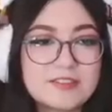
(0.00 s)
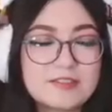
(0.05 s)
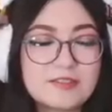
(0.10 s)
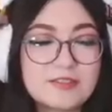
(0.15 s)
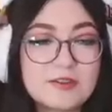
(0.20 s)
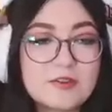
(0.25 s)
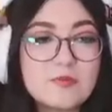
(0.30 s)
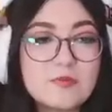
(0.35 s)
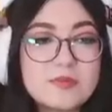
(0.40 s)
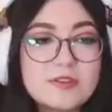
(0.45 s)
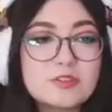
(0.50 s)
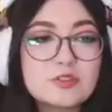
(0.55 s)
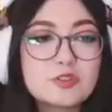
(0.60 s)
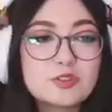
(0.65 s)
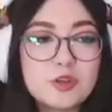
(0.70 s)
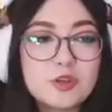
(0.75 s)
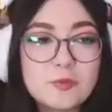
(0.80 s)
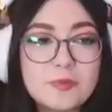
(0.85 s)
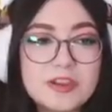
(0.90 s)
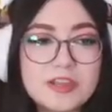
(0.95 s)
there will be
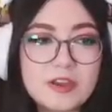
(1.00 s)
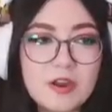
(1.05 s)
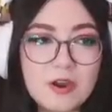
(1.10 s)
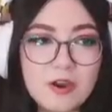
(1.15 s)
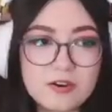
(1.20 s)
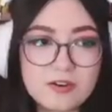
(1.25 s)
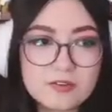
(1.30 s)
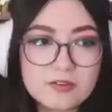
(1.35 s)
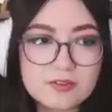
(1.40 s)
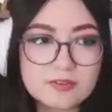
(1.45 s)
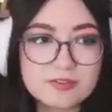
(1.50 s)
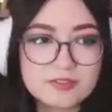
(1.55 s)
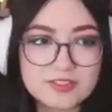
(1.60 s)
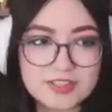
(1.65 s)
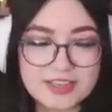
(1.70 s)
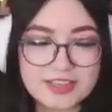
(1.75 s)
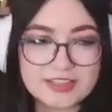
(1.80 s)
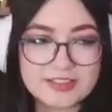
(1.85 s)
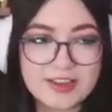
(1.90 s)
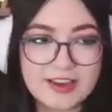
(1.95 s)
so many articles
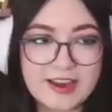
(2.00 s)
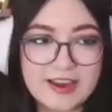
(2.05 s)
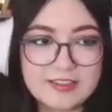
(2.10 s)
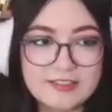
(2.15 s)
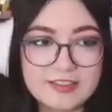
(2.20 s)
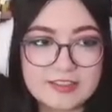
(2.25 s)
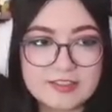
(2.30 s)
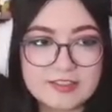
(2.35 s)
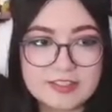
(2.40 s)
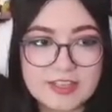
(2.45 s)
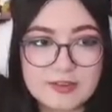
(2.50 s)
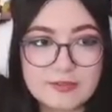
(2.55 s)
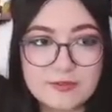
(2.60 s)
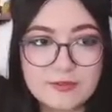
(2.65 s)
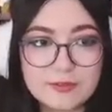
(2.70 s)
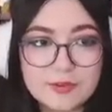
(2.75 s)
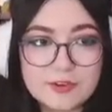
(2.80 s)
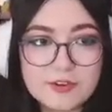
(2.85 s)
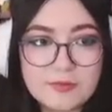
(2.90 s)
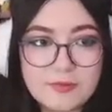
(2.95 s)
like that that say
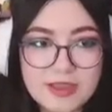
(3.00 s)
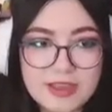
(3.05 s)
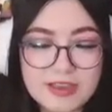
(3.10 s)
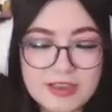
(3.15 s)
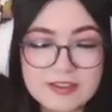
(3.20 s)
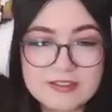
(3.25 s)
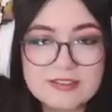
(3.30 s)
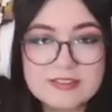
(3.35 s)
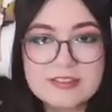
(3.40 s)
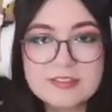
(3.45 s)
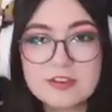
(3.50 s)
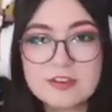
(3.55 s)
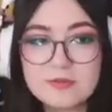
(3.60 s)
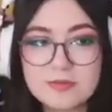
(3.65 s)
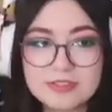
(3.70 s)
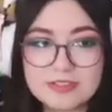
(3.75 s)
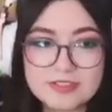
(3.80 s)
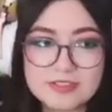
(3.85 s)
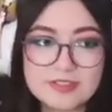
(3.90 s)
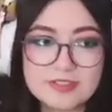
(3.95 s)
Florida man
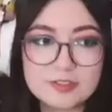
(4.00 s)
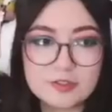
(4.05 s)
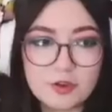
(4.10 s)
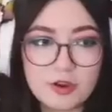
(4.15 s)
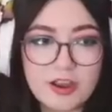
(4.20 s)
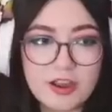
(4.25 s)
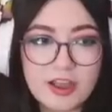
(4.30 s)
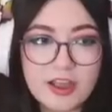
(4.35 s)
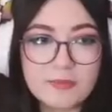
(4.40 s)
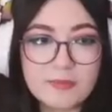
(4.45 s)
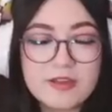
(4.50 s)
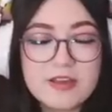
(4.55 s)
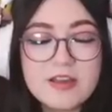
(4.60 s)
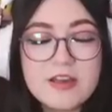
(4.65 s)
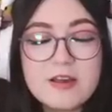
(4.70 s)
commits this crime,